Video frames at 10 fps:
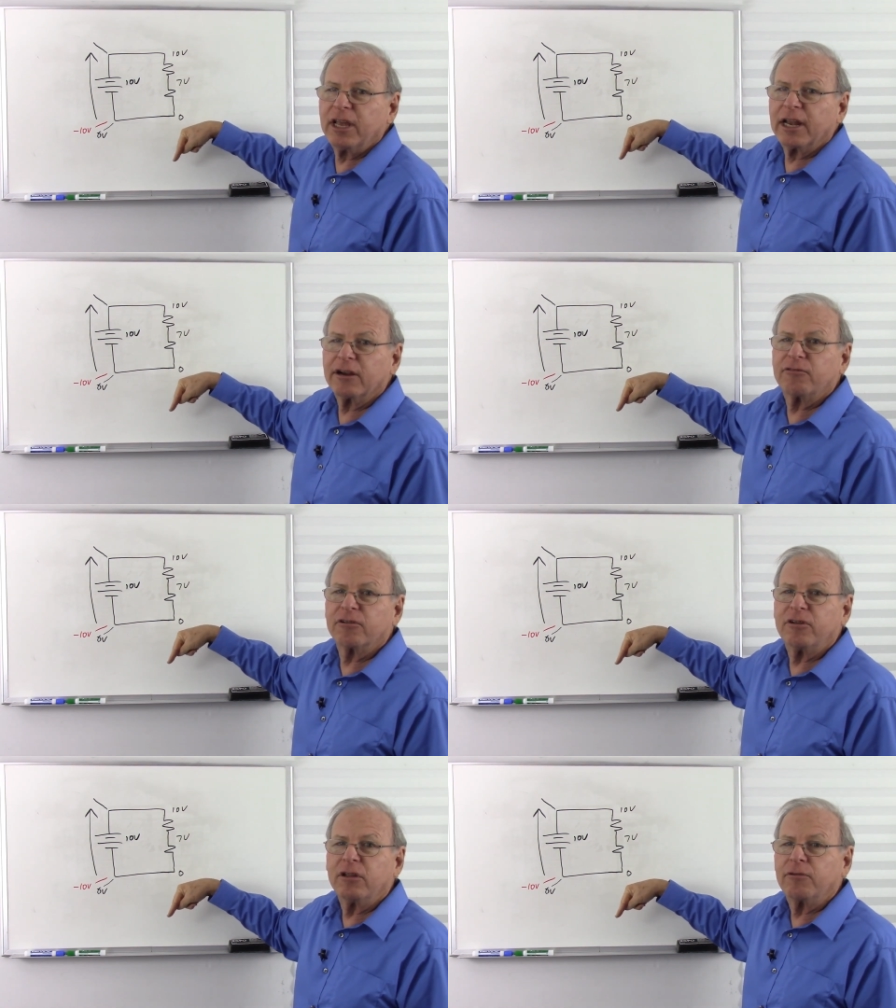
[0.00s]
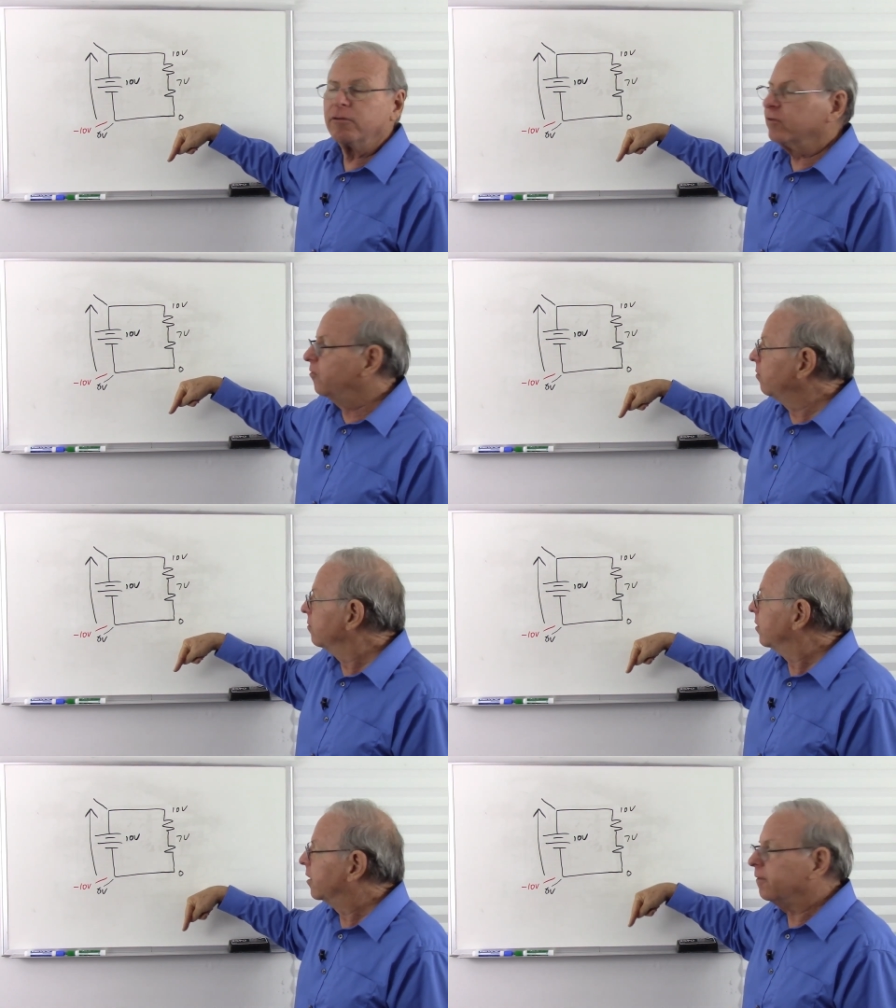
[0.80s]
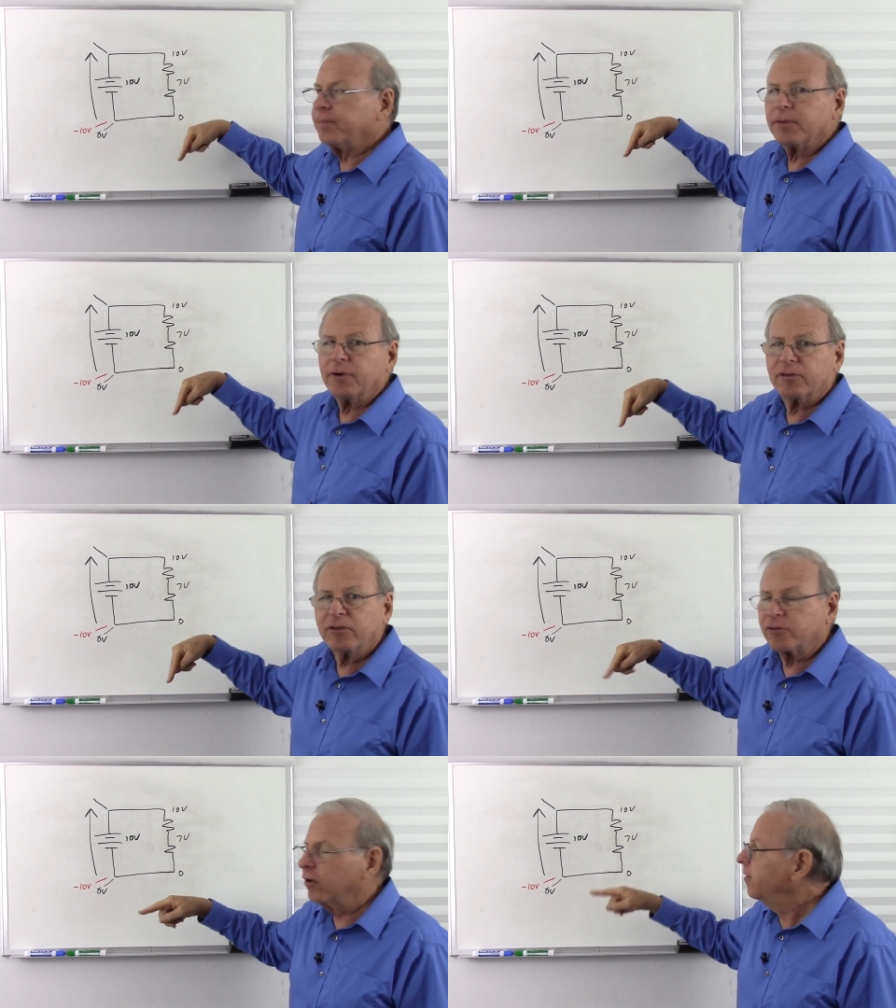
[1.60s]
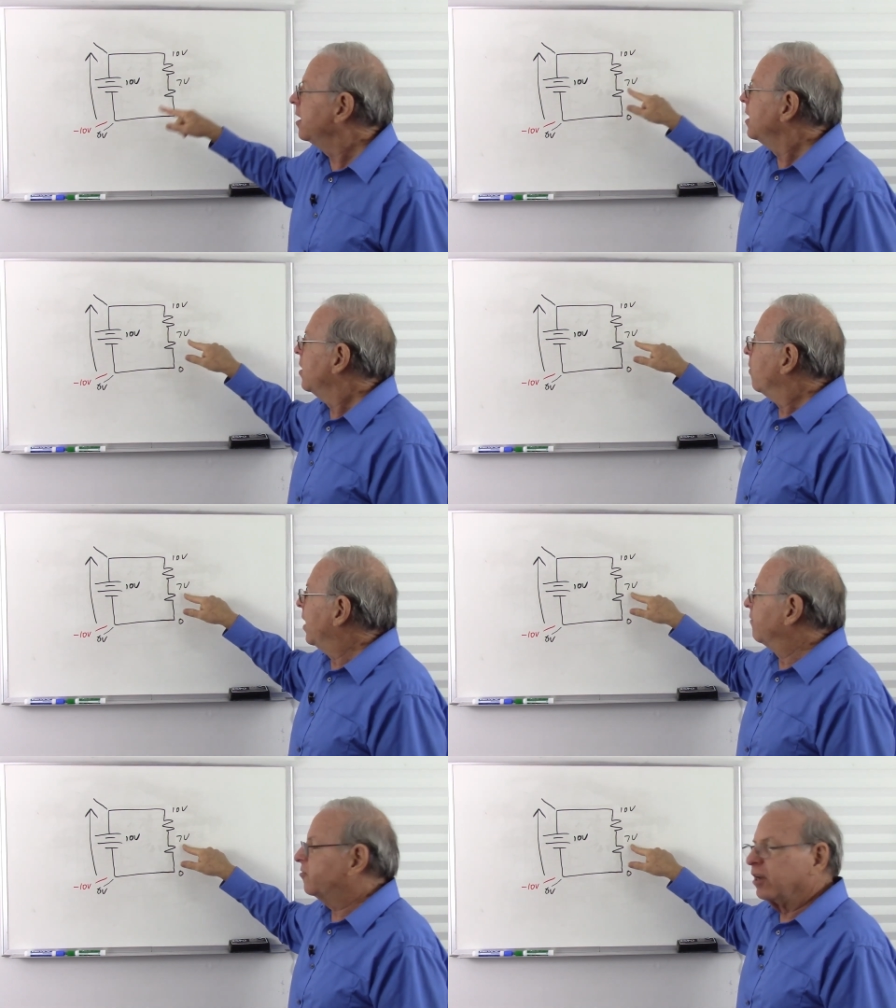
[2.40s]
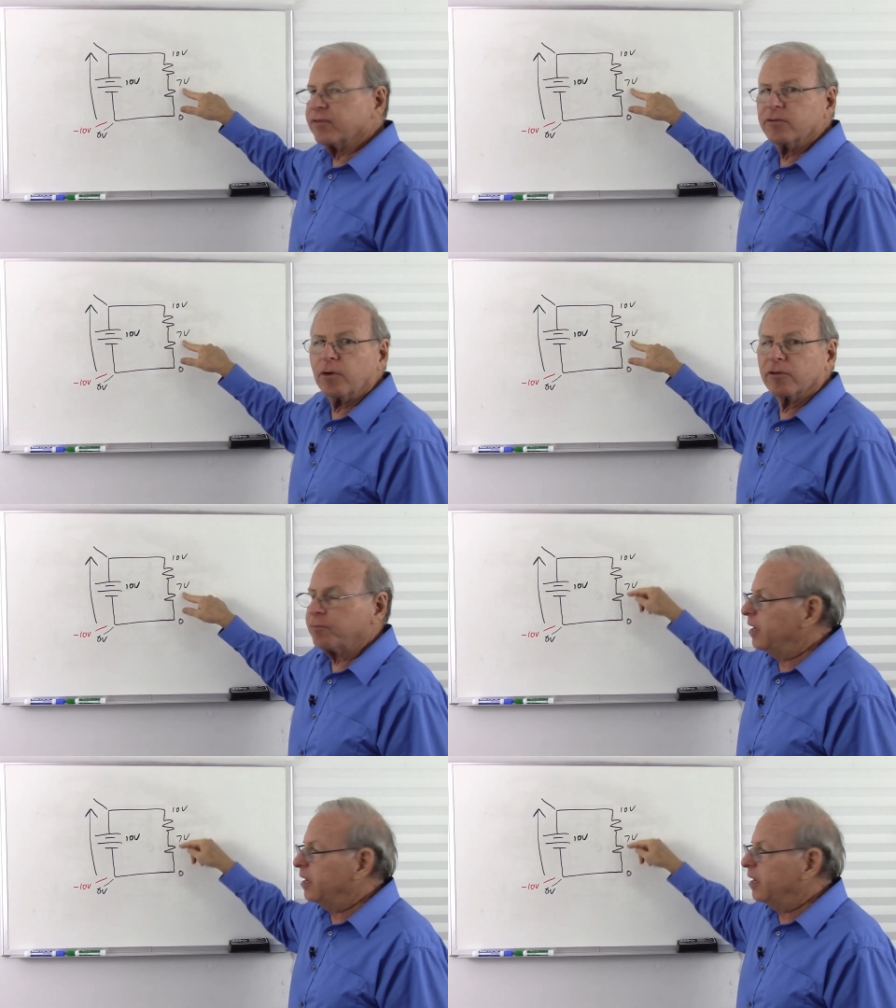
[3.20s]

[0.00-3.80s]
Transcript: the electricity through the, the resistor. We have 7 volts